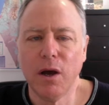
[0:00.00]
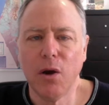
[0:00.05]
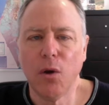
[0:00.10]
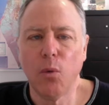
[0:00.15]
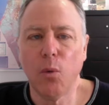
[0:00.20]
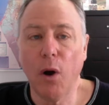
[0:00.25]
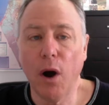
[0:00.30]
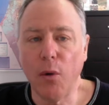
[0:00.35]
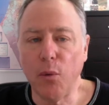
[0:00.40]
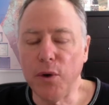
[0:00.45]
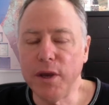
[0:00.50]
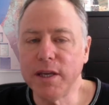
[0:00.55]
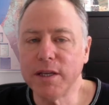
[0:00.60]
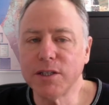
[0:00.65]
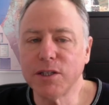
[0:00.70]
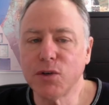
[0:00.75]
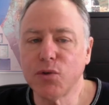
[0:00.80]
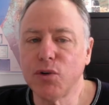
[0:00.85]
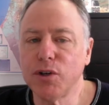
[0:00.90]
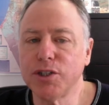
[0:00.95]
While we
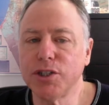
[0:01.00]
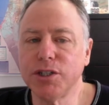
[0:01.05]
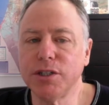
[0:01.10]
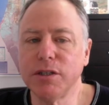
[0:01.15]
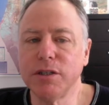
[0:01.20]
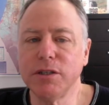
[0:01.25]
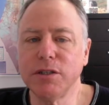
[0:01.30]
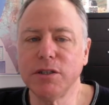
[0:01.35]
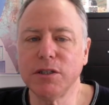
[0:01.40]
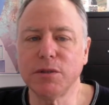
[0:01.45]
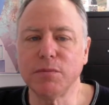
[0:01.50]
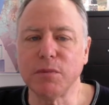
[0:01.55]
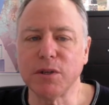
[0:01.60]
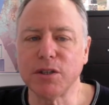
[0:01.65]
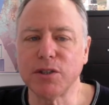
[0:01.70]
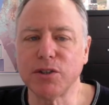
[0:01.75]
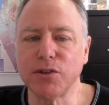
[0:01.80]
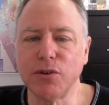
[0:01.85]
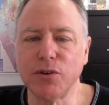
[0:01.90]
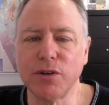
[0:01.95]
as Christians
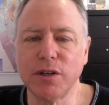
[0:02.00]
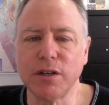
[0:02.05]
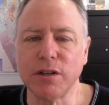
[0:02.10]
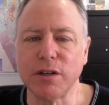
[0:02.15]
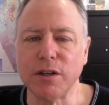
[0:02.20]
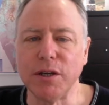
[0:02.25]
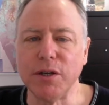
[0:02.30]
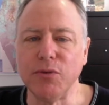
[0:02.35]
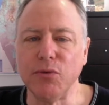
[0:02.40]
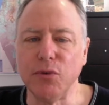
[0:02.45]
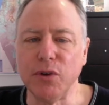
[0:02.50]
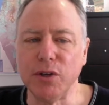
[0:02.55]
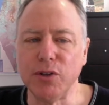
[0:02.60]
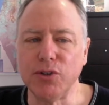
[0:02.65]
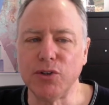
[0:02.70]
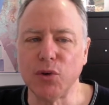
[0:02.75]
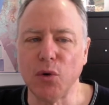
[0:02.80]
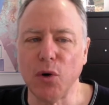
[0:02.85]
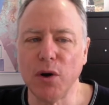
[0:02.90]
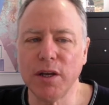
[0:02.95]
must certainly
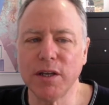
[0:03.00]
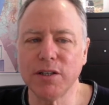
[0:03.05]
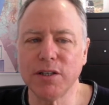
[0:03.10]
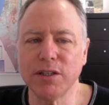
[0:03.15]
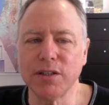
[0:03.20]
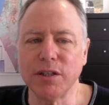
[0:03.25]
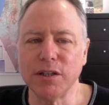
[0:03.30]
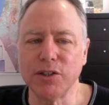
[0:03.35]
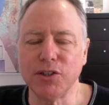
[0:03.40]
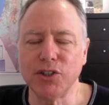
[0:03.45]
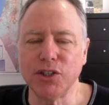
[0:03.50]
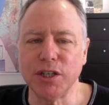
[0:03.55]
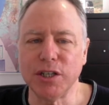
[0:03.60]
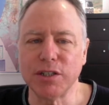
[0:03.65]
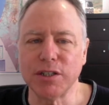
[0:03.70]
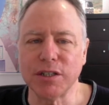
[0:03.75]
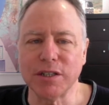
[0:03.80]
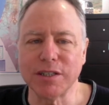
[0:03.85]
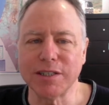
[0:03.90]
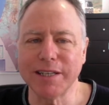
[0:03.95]
rejoice that
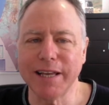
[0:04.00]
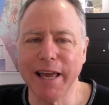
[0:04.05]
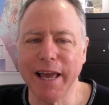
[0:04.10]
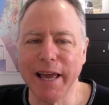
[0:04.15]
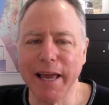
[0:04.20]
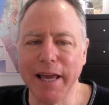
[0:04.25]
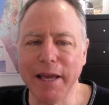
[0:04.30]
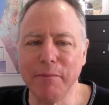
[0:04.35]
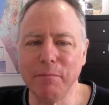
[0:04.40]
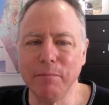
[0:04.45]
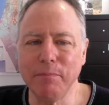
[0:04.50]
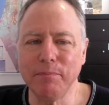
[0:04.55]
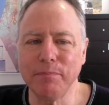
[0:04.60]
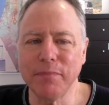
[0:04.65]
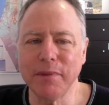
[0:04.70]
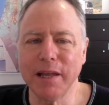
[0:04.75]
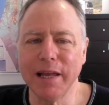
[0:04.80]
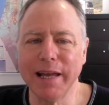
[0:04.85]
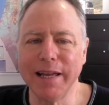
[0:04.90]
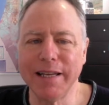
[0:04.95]
Jesus came
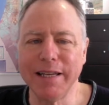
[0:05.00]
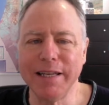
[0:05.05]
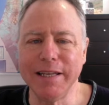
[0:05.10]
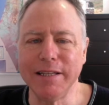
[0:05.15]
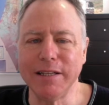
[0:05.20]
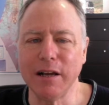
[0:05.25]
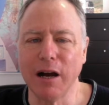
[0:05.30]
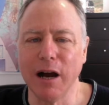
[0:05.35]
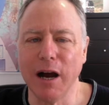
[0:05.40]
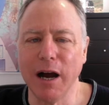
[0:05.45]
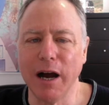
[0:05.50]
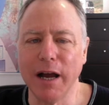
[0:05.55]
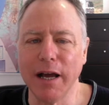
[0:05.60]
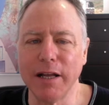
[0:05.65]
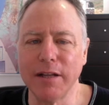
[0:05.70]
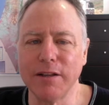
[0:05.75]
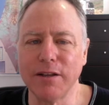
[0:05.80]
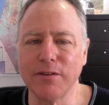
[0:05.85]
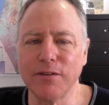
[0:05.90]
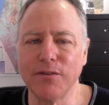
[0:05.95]
and he
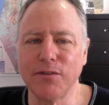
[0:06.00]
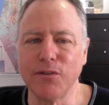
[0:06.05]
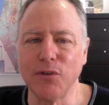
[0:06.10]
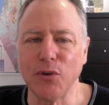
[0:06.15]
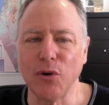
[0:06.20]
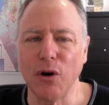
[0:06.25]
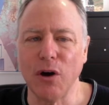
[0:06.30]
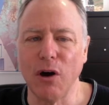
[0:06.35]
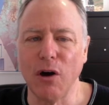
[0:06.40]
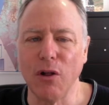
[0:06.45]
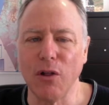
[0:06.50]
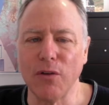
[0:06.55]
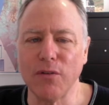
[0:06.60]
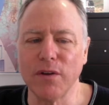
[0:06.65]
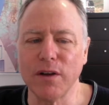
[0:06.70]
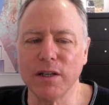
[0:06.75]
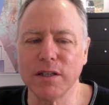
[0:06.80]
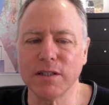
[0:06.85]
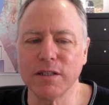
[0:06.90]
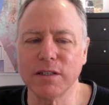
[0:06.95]
died for all of
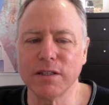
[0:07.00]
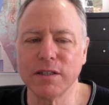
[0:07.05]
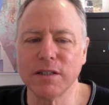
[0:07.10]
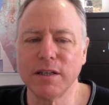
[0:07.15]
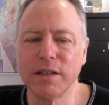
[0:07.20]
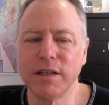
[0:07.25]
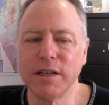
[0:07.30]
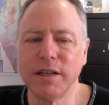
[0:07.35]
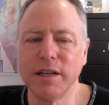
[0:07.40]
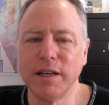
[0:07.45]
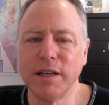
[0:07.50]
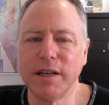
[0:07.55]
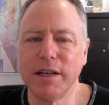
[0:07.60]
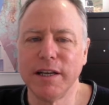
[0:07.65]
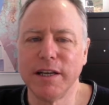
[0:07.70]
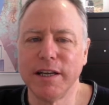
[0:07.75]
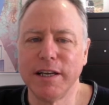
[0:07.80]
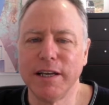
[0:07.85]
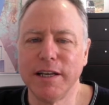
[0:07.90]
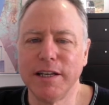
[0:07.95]
us,
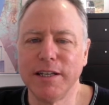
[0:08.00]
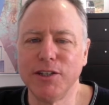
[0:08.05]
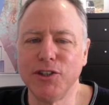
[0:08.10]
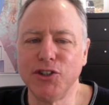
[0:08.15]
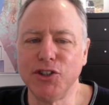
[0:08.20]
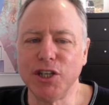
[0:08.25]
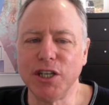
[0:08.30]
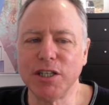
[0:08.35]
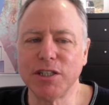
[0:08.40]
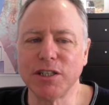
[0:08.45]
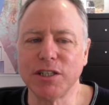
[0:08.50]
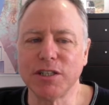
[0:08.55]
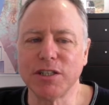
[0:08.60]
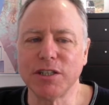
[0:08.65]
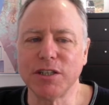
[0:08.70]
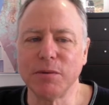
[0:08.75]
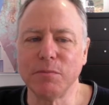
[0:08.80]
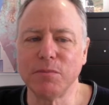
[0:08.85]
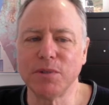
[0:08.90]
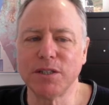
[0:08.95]
Jesus
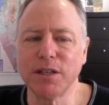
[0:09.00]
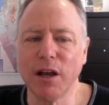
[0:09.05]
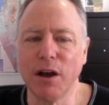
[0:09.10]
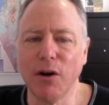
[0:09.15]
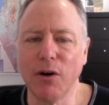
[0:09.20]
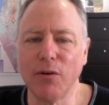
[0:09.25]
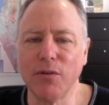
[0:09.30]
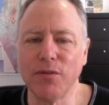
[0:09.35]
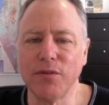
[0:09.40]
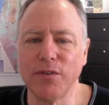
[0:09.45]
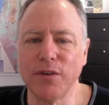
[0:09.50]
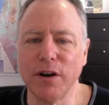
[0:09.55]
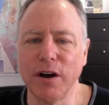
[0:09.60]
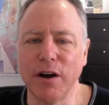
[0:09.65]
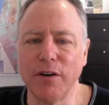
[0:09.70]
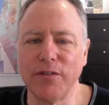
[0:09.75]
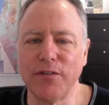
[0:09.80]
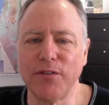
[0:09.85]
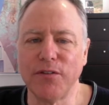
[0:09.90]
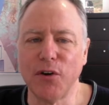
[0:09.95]
himself
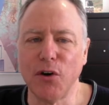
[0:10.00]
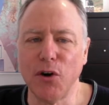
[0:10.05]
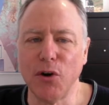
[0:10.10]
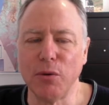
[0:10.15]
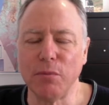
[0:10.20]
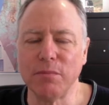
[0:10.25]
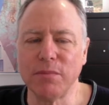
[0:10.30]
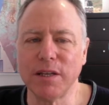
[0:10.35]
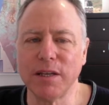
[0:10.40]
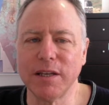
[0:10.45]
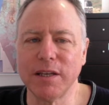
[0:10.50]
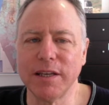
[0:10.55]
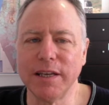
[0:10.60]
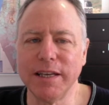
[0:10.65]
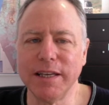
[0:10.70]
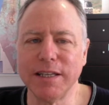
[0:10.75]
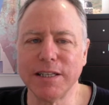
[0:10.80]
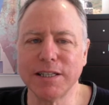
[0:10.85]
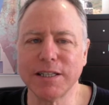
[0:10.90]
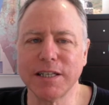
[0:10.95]
affirmed
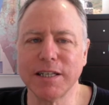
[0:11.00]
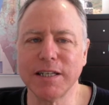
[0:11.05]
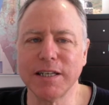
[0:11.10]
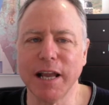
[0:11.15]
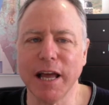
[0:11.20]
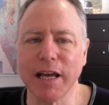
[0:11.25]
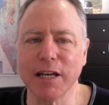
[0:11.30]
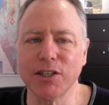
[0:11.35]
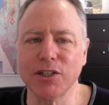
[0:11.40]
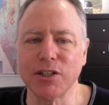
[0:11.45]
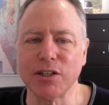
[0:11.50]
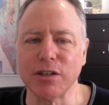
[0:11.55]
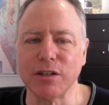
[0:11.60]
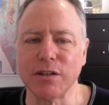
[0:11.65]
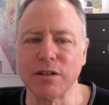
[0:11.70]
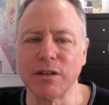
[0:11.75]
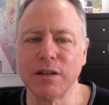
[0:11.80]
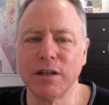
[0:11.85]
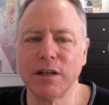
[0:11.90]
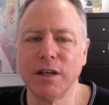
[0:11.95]
his
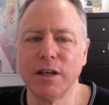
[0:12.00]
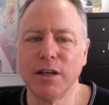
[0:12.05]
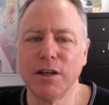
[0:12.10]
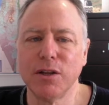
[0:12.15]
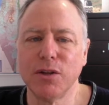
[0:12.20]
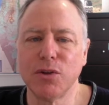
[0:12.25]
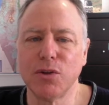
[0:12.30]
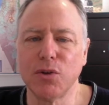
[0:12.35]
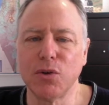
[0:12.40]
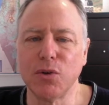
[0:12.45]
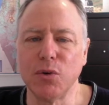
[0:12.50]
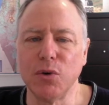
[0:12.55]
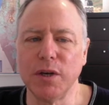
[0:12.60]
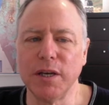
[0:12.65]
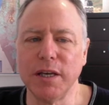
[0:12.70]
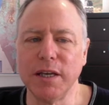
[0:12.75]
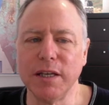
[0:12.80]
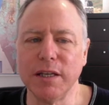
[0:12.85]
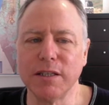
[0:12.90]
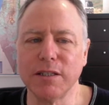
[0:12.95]
connection to
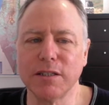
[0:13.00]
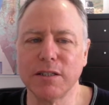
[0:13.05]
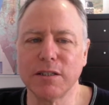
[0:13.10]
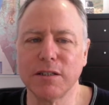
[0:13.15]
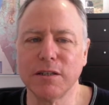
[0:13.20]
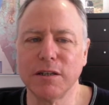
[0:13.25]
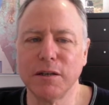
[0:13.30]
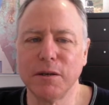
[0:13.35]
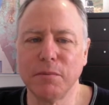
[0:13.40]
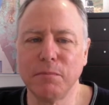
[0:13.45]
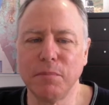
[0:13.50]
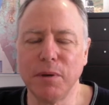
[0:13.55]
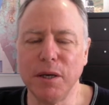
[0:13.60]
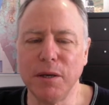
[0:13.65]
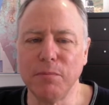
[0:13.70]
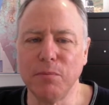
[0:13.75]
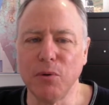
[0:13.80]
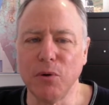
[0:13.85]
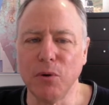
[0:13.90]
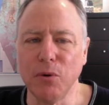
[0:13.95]
his
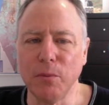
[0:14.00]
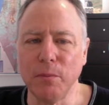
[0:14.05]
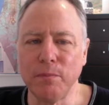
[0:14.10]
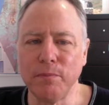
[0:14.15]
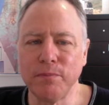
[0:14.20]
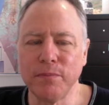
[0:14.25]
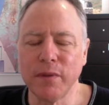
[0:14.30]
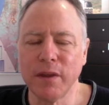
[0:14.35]
people,